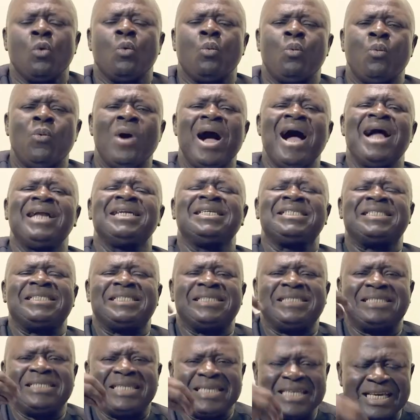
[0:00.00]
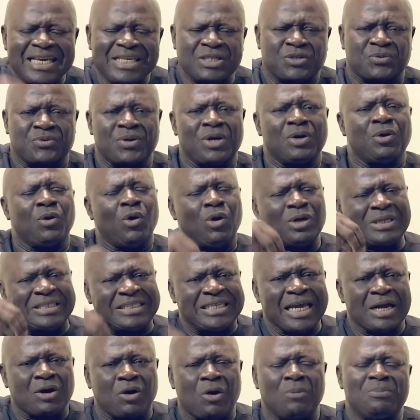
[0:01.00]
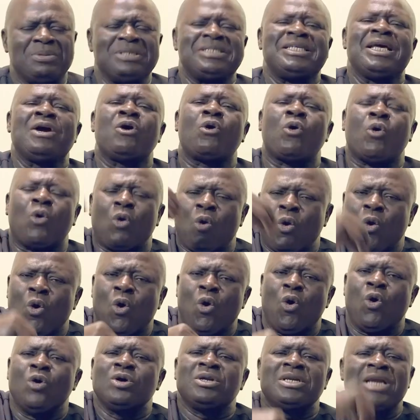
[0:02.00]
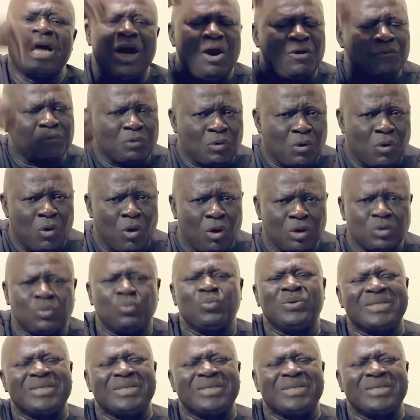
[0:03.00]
While Israel or Jacob is a co owner of God